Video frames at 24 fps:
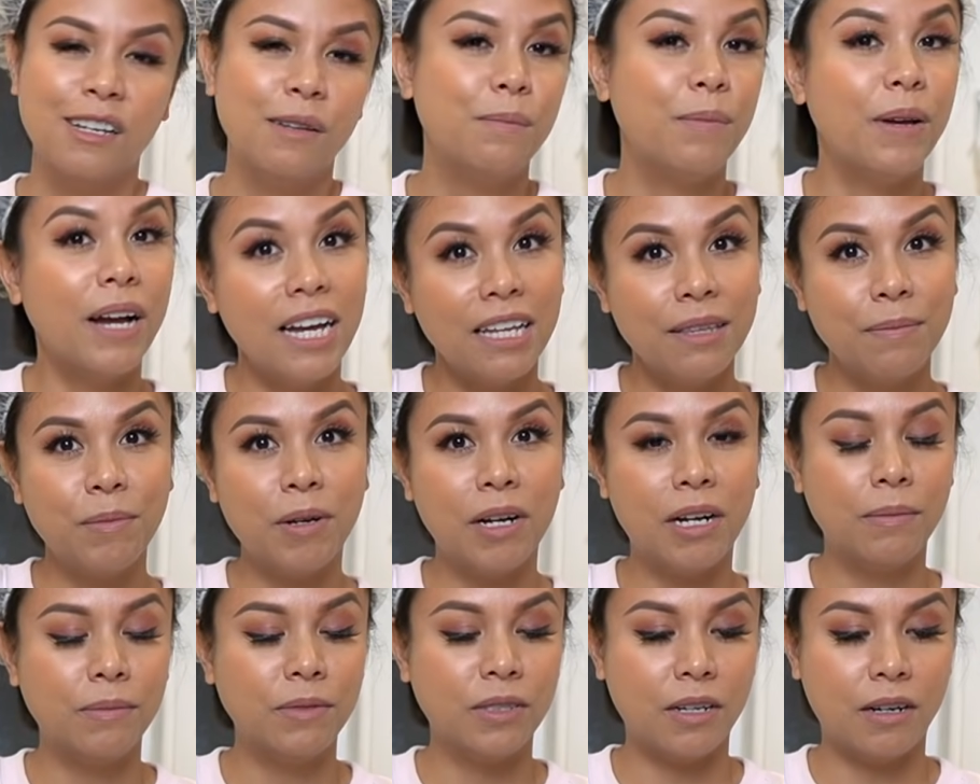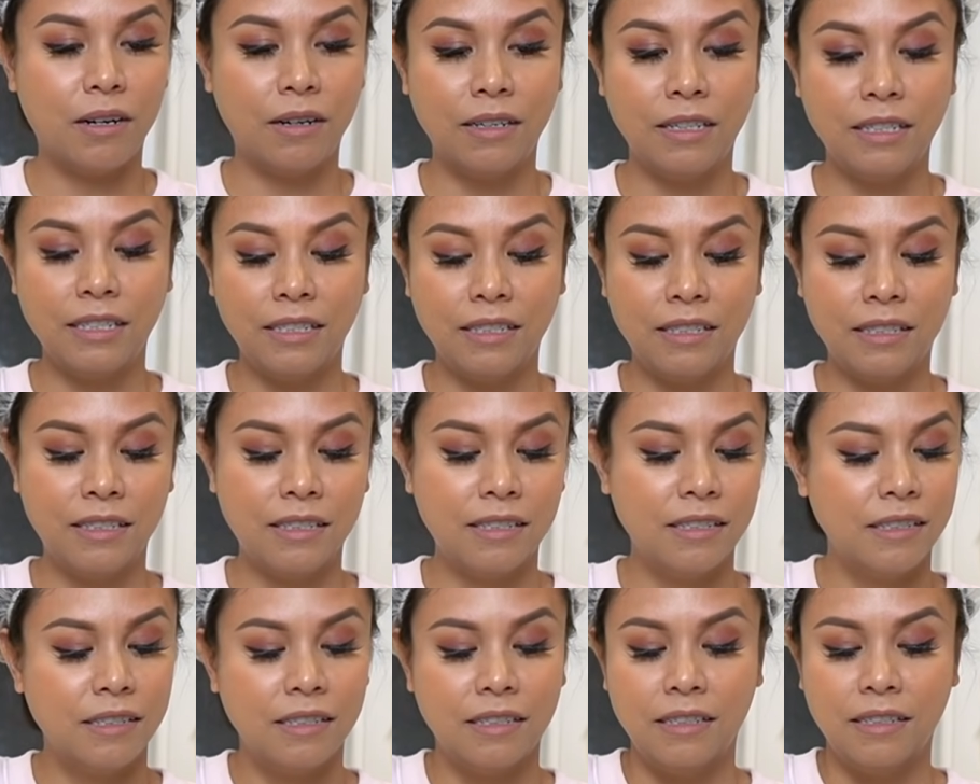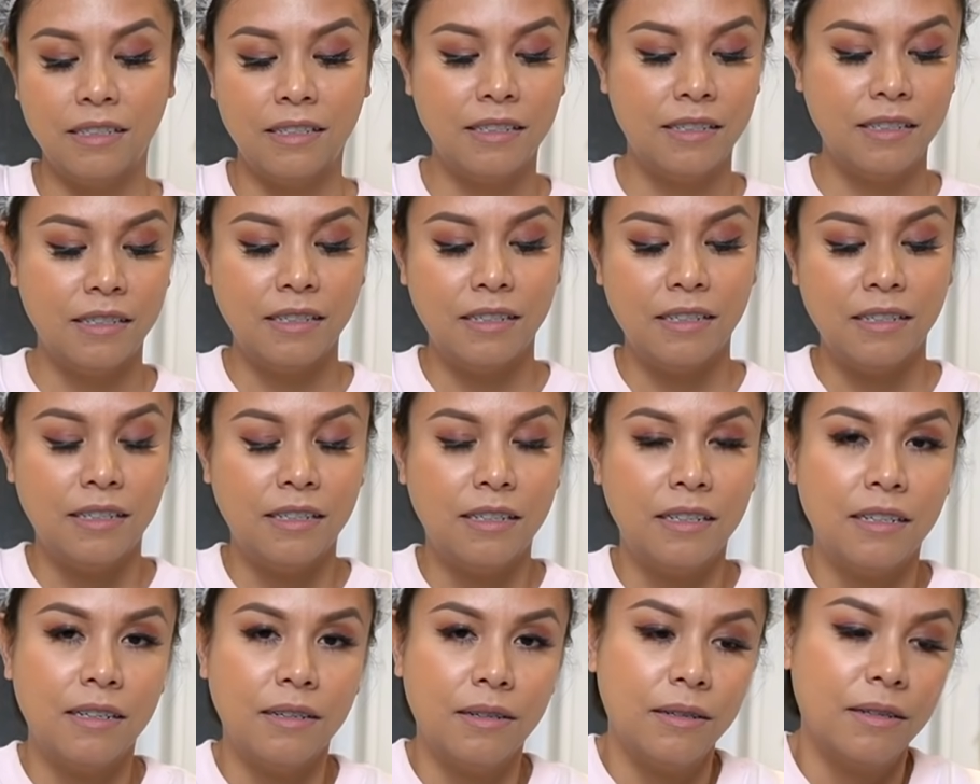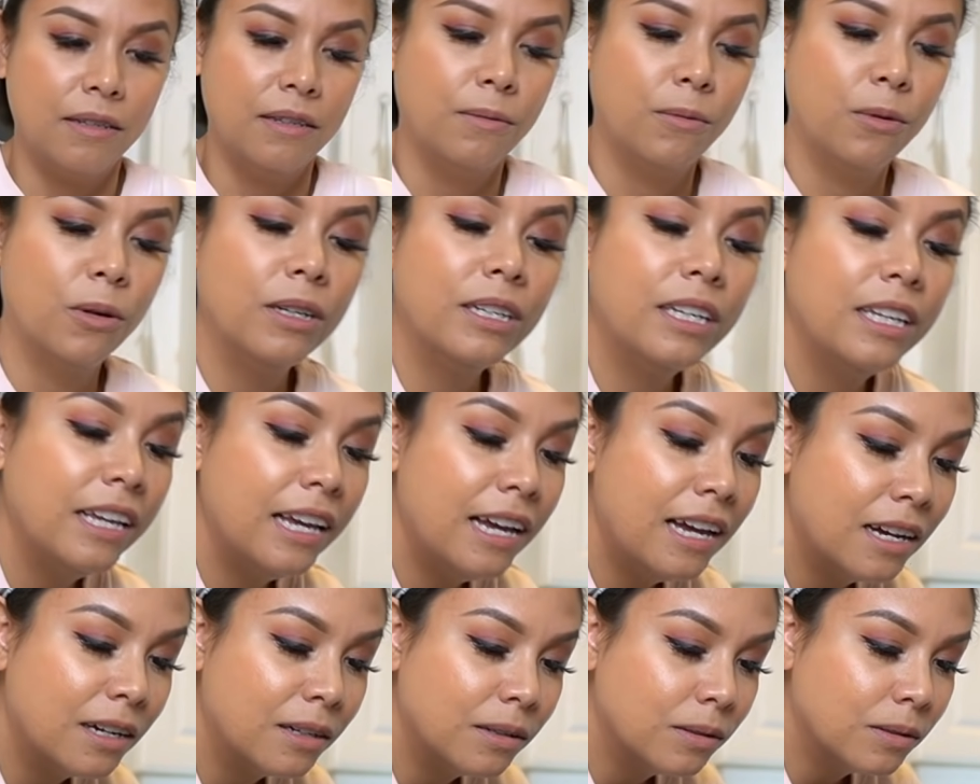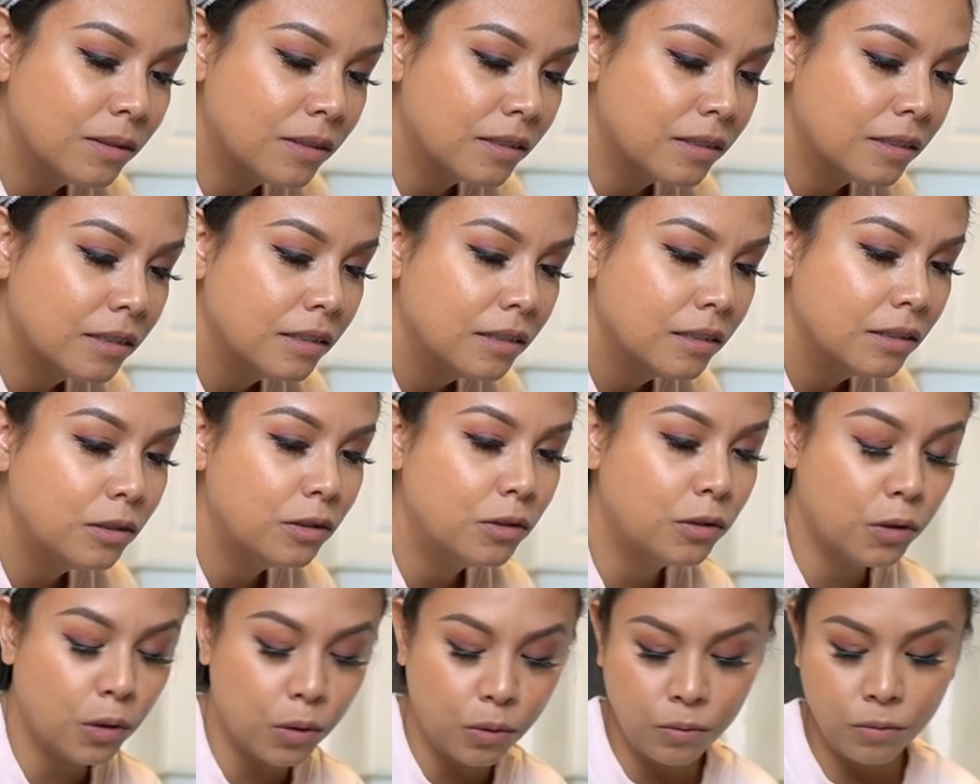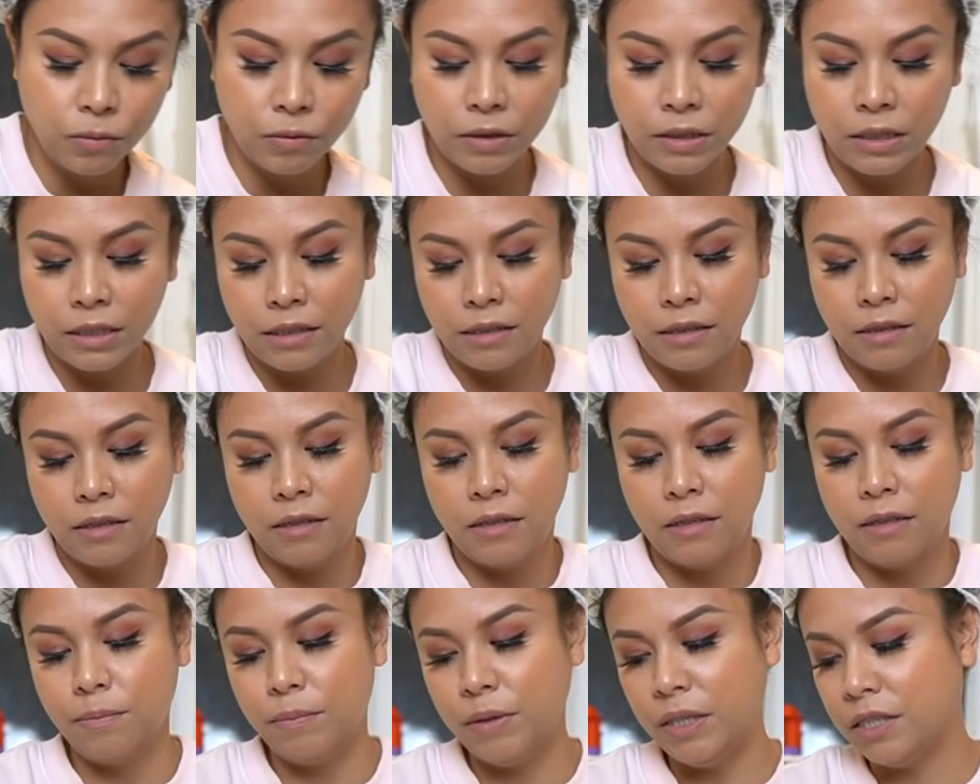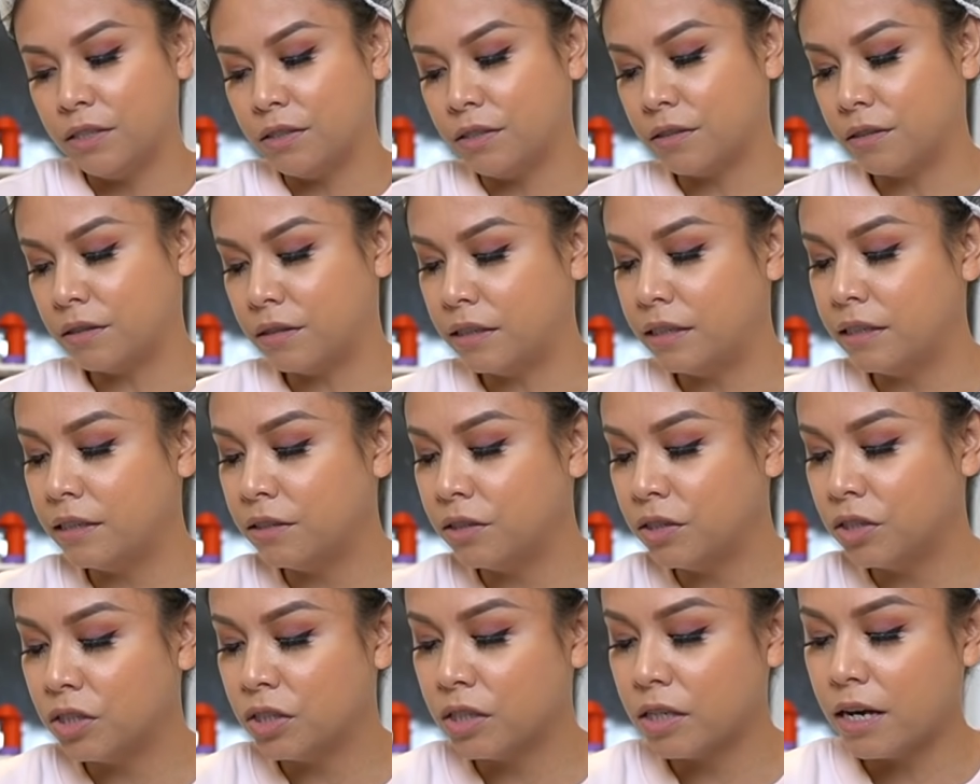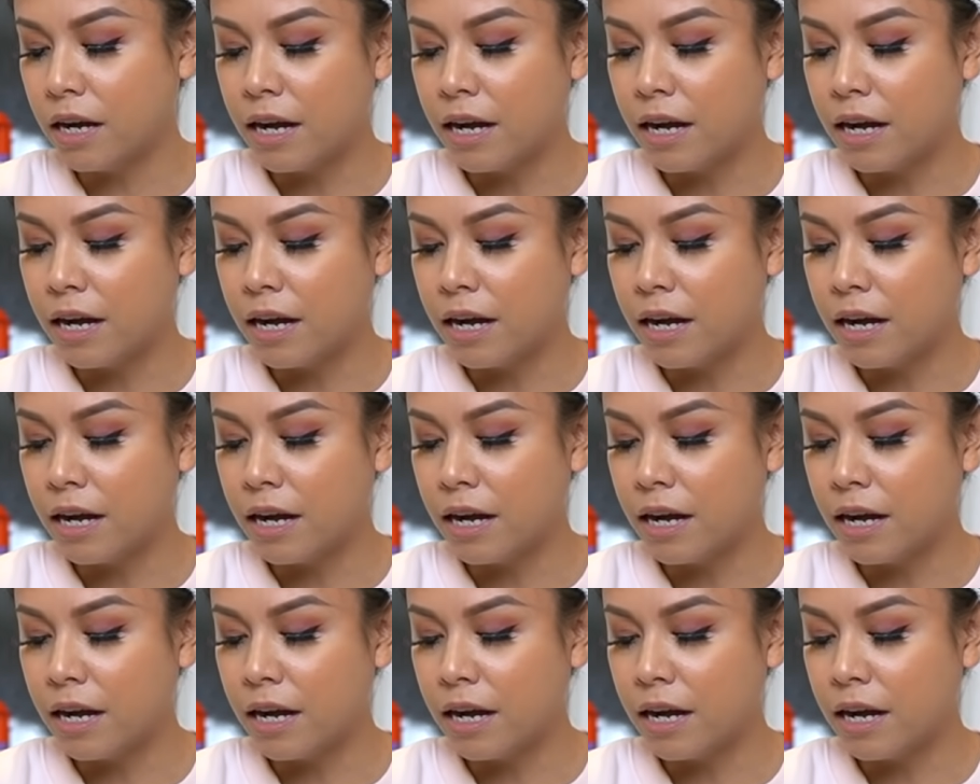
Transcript: bath bombs aren't working out, don't be discouraged.